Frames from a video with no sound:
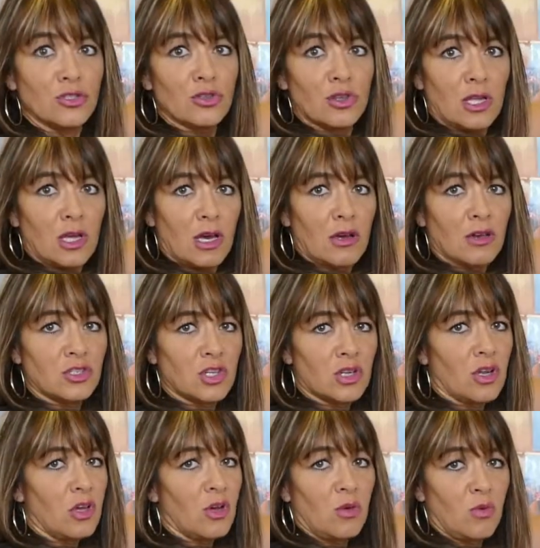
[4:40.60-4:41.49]
to the
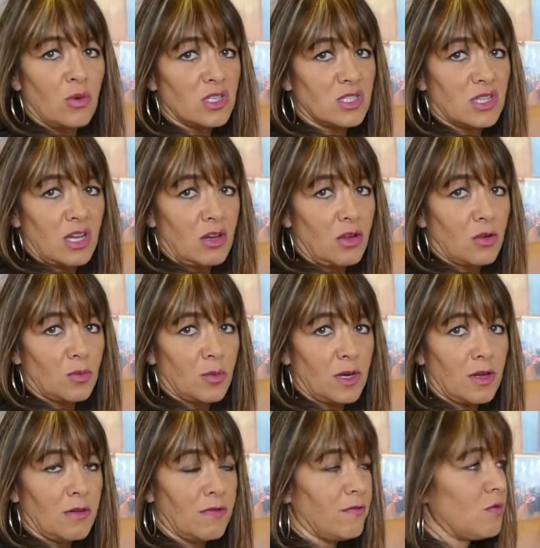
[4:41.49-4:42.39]
ocean, which they're not
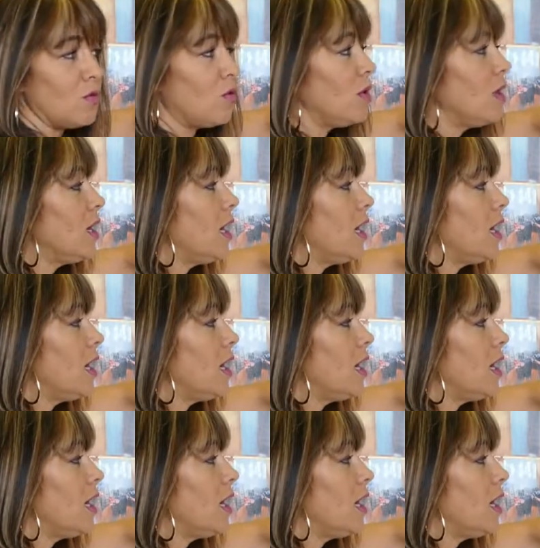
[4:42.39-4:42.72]
ready for.